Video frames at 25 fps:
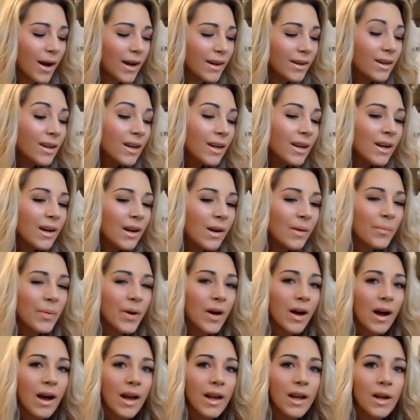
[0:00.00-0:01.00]
a while.
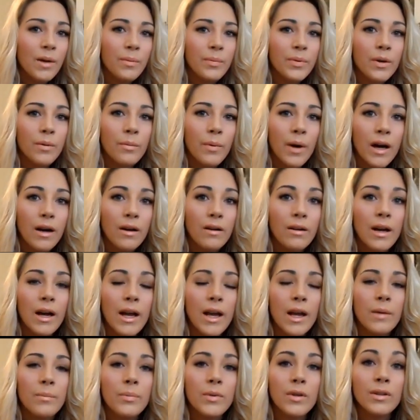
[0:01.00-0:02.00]
But I hope you're well,
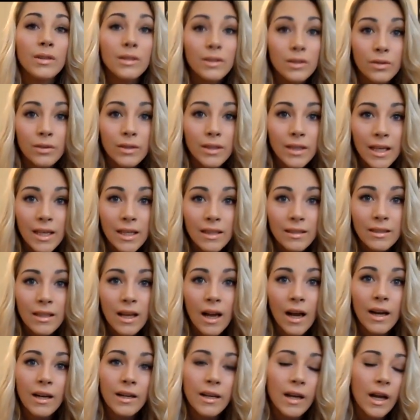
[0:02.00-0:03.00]
I hope you enjoyed
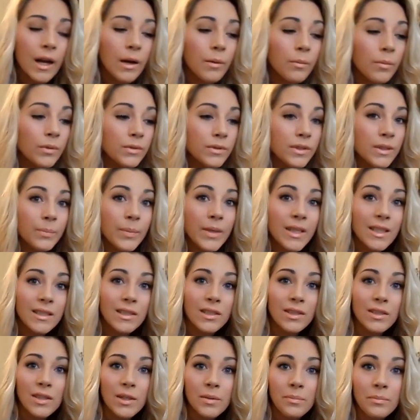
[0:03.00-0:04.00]
this, and I will speak
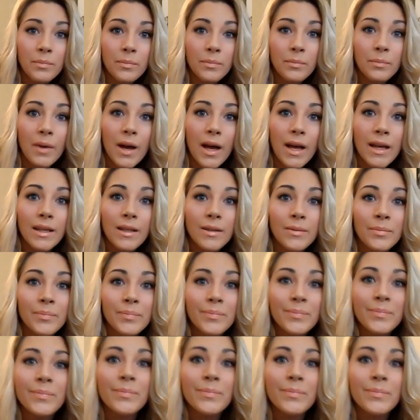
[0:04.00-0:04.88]
to you soon. Bye!